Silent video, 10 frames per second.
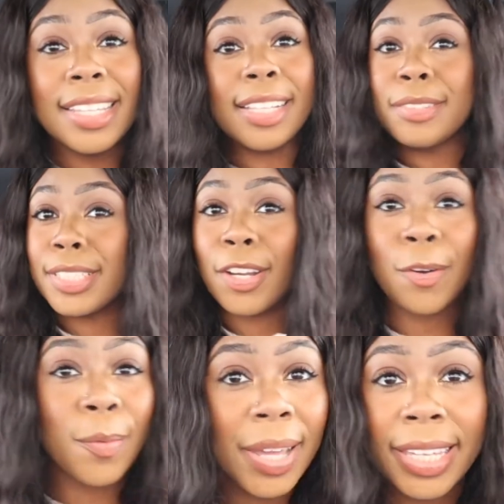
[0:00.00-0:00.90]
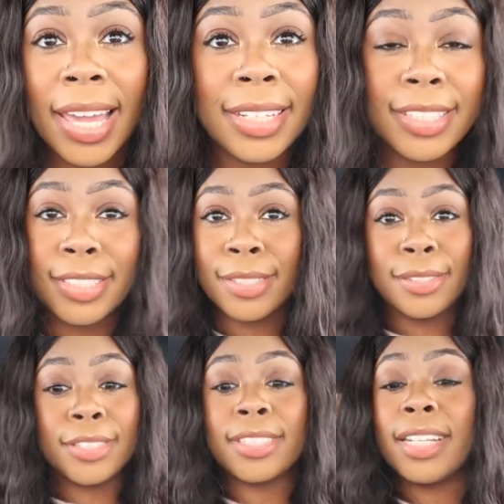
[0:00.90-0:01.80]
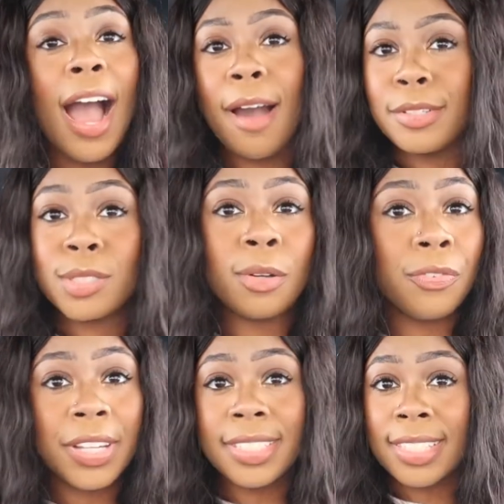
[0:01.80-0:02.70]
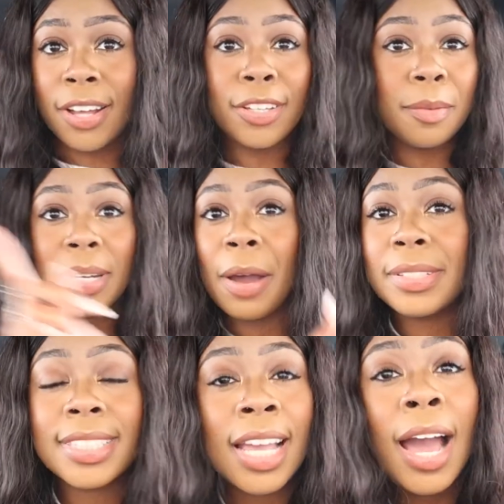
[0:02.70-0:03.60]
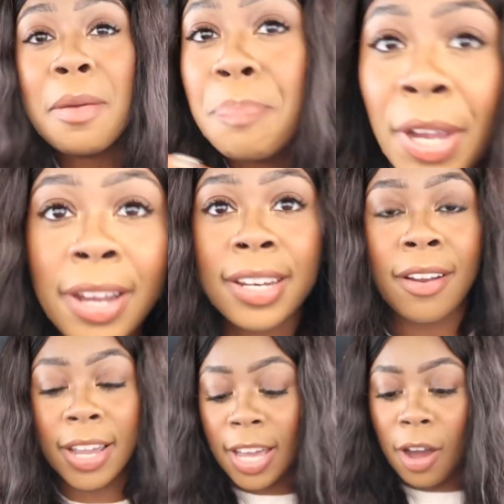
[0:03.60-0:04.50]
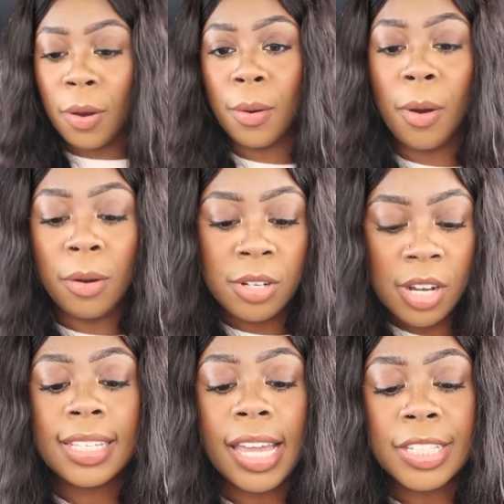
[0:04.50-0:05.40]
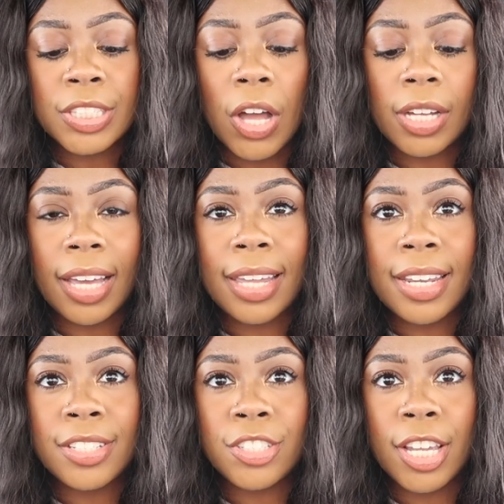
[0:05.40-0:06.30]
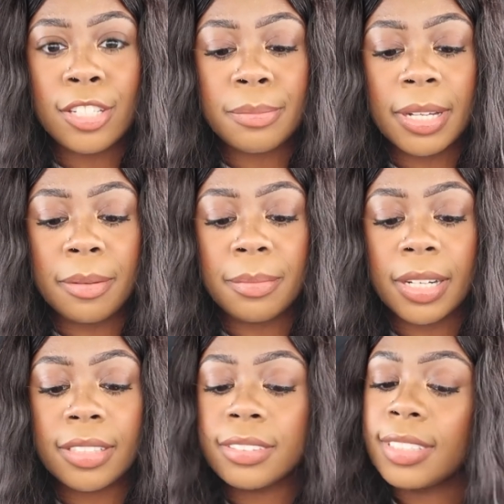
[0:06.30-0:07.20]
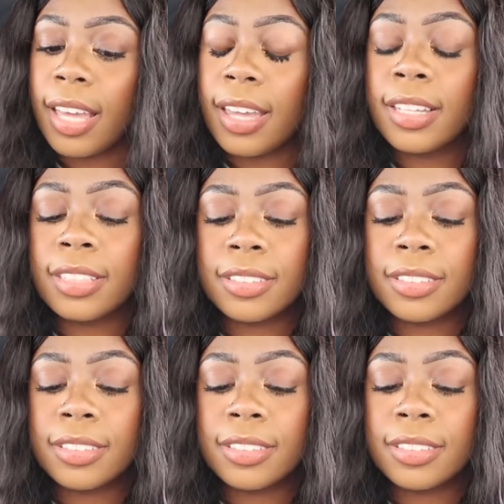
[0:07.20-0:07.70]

Think that was a quick ending too. She said, I was too afraid to tell you, but now it's time, period. Here I go. Ooh. Next song. I didn't change my number, okay?